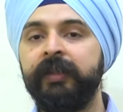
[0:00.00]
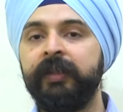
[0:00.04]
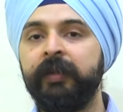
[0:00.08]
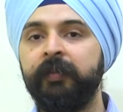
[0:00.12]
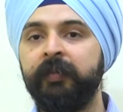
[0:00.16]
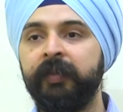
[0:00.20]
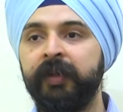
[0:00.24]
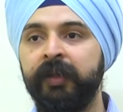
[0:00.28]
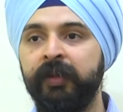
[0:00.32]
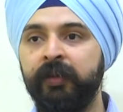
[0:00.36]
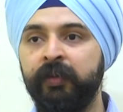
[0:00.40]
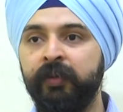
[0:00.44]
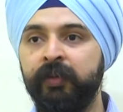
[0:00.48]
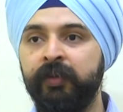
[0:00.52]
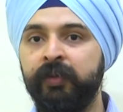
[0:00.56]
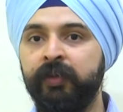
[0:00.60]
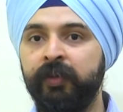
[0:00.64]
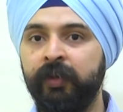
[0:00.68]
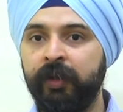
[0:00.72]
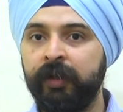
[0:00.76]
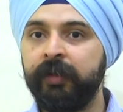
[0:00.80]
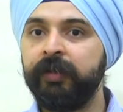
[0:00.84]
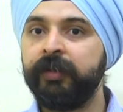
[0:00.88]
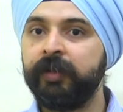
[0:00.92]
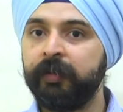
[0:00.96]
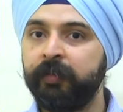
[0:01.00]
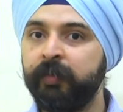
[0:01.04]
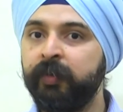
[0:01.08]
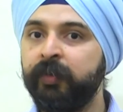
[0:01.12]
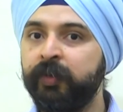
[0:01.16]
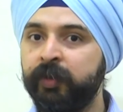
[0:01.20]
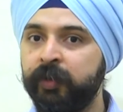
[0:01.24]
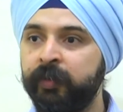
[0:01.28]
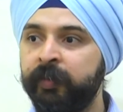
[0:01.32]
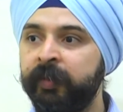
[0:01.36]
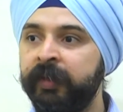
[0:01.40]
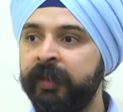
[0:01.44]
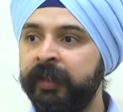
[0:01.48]
somebody who is not
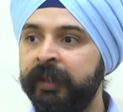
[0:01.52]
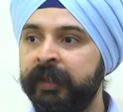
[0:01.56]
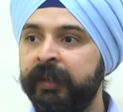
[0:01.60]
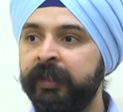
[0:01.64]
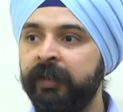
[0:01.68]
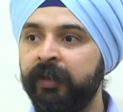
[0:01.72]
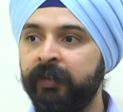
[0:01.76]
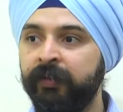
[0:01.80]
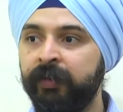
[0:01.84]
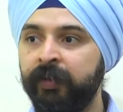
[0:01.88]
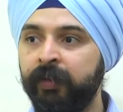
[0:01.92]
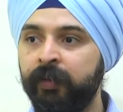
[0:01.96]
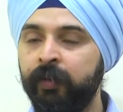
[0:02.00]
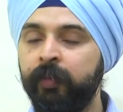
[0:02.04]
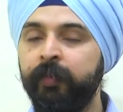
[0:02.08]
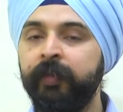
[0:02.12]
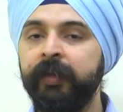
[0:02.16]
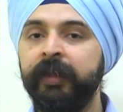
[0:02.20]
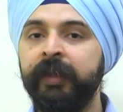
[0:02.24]
supposed to be leader of the group,